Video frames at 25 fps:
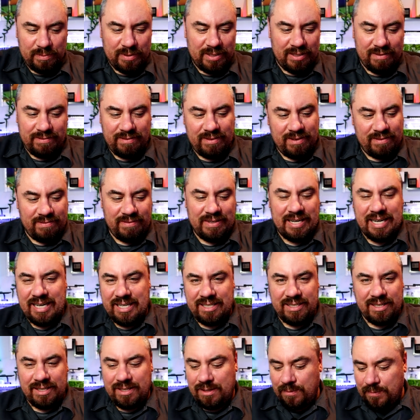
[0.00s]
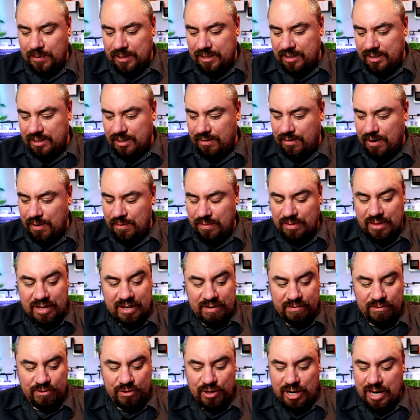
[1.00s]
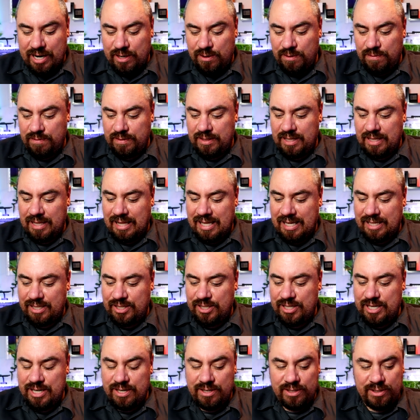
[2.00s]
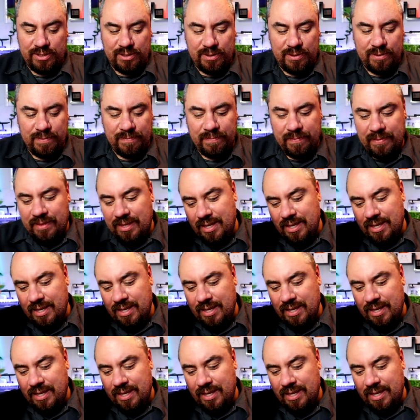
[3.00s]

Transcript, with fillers: but we've got various other ones around that I've tried over the last year or so.